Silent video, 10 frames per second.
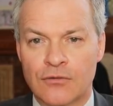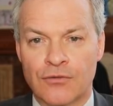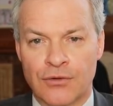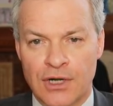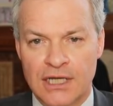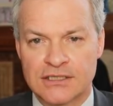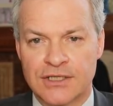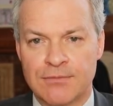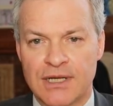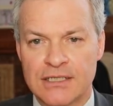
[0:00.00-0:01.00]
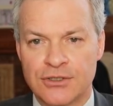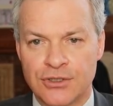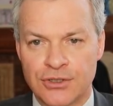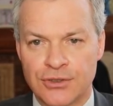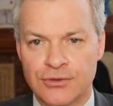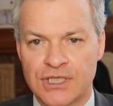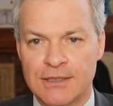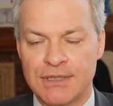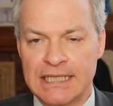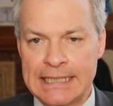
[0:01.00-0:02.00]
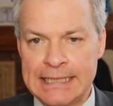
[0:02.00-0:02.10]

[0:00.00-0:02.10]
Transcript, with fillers: Right, so he played Goo, keeping